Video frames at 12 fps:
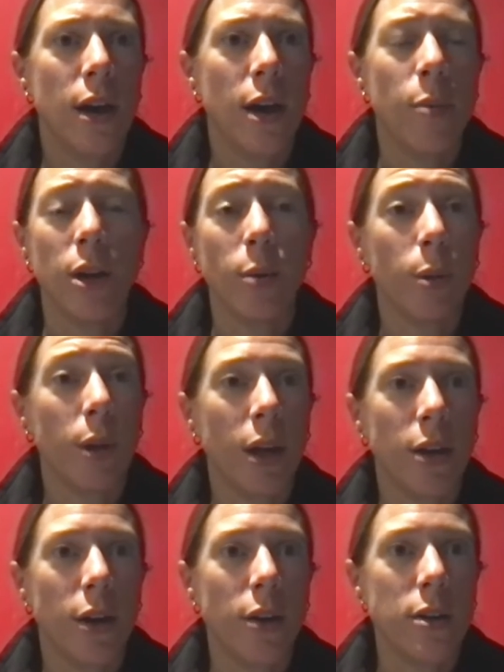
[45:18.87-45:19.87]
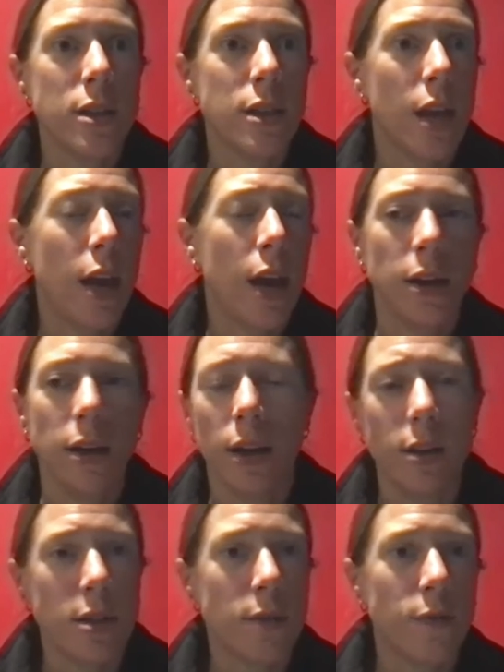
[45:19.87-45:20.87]
in applied arts, and
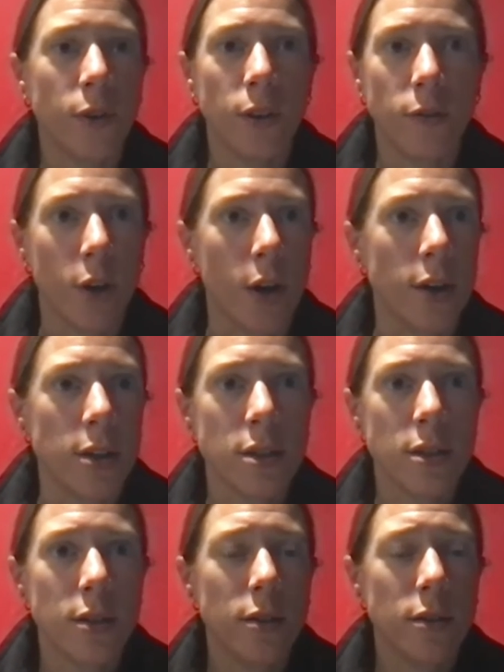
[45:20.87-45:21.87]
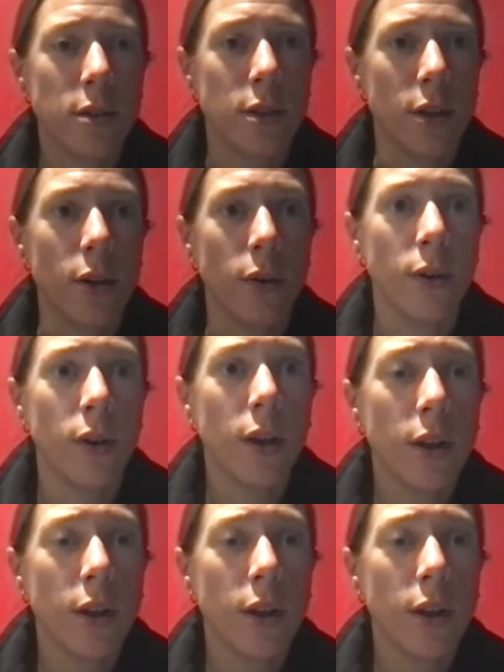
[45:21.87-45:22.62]
it's free of cost to you.